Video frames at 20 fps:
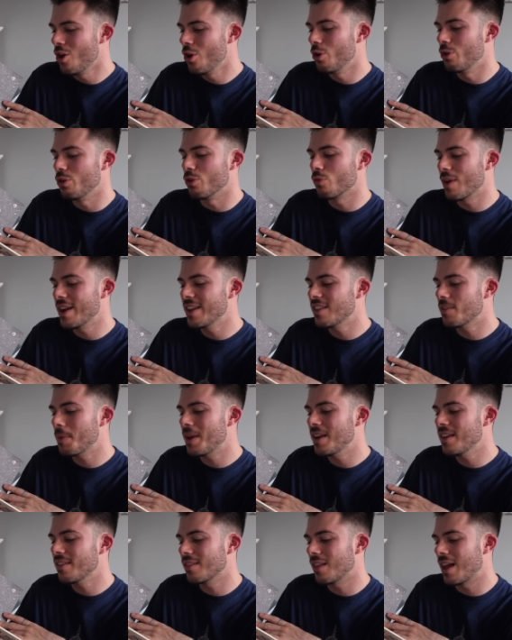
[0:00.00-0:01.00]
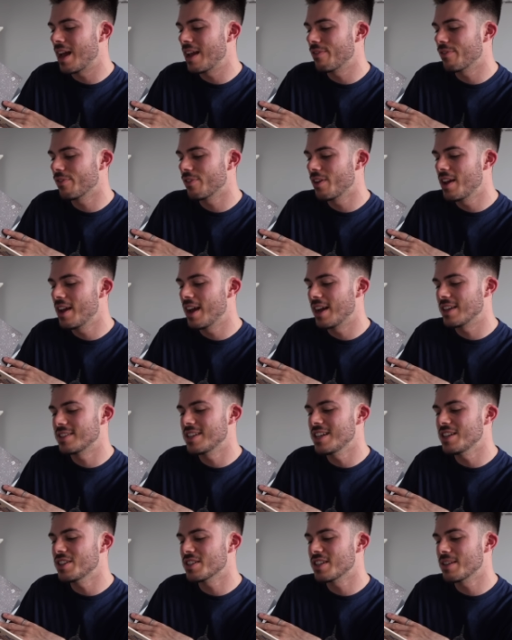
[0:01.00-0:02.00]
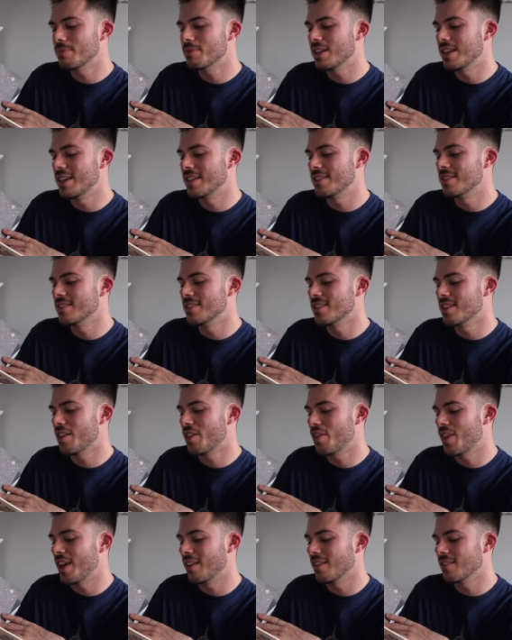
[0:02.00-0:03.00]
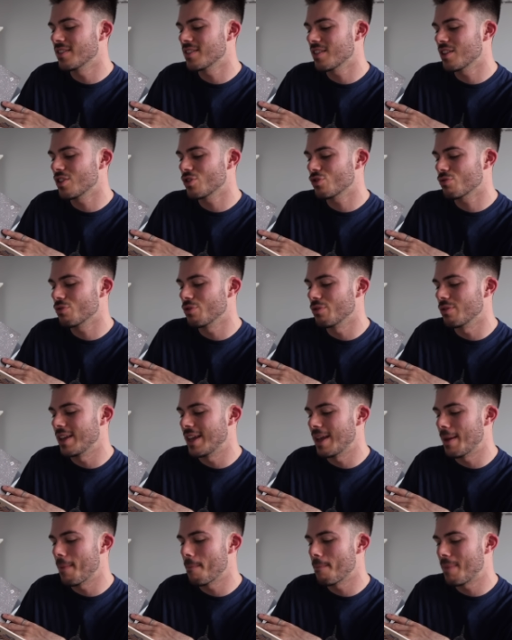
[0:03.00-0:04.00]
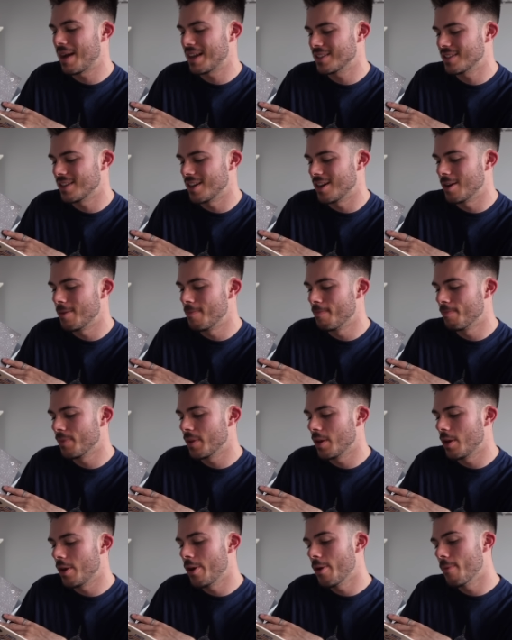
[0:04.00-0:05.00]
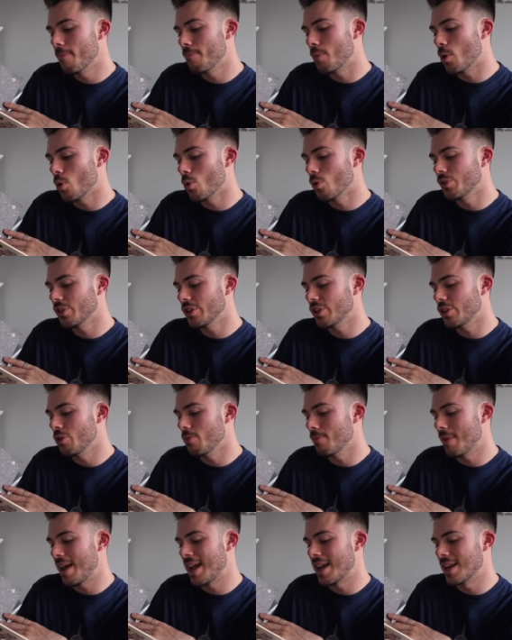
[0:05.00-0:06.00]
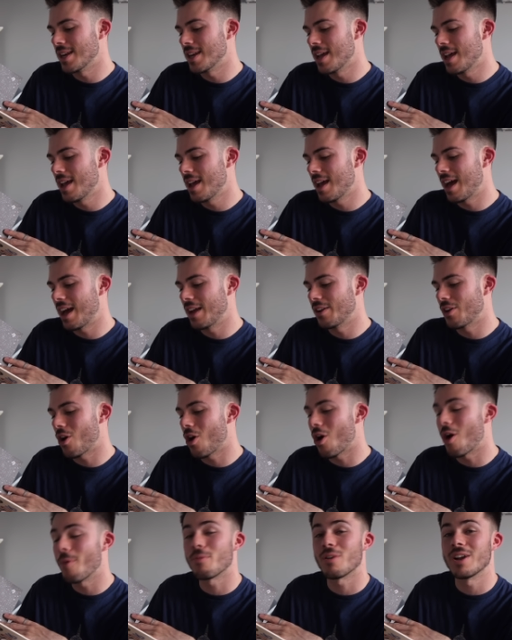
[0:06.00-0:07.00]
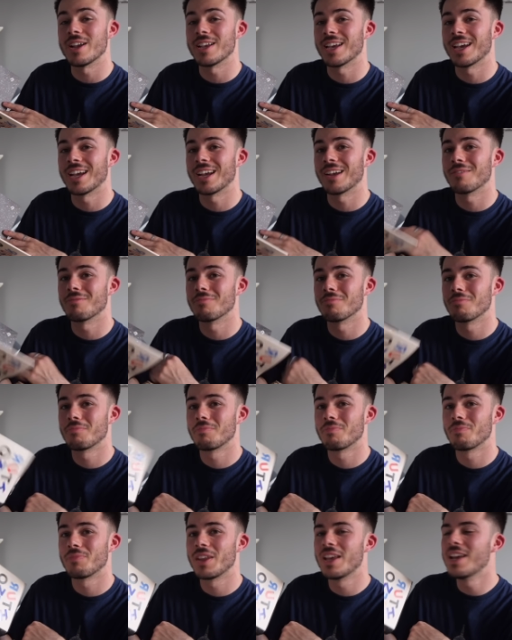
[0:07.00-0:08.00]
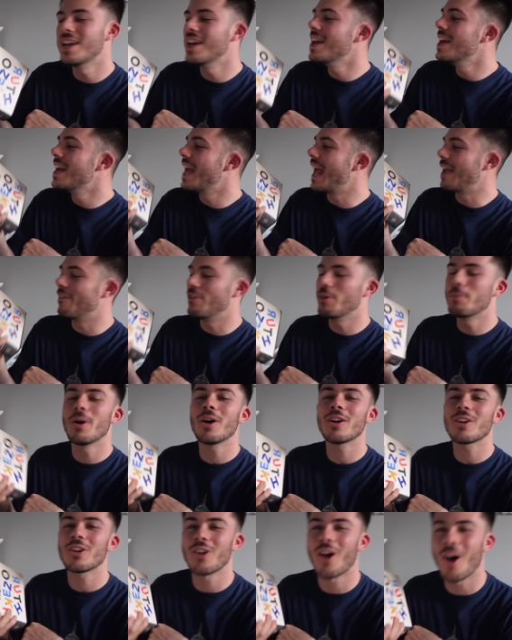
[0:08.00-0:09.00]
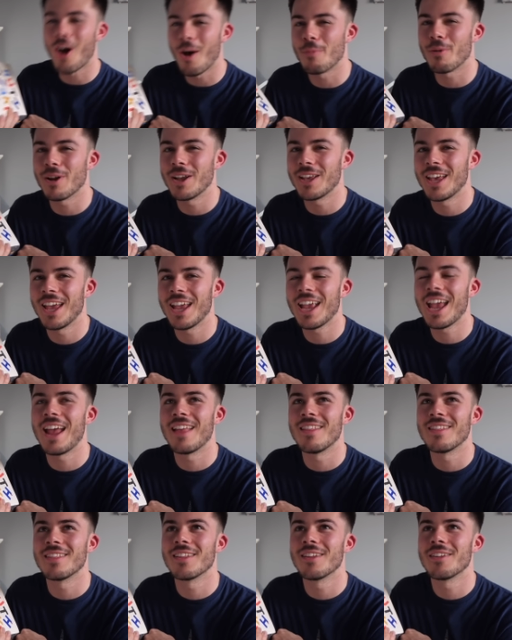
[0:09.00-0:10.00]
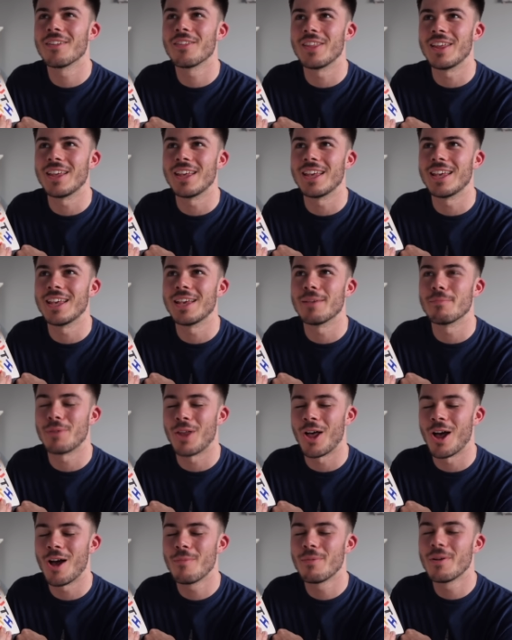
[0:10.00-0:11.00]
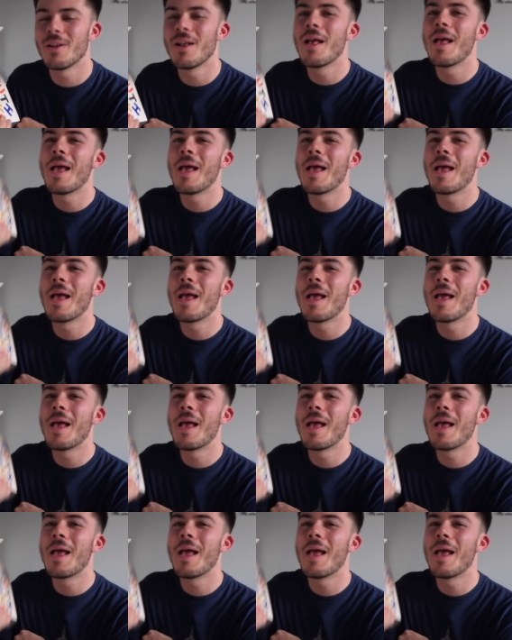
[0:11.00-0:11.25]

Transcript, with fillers: who narrates Benny's life and teaches him to listen to the things that truly matter. Bold, humane, and heartbreaking. If you put heartbreaking in the blurb,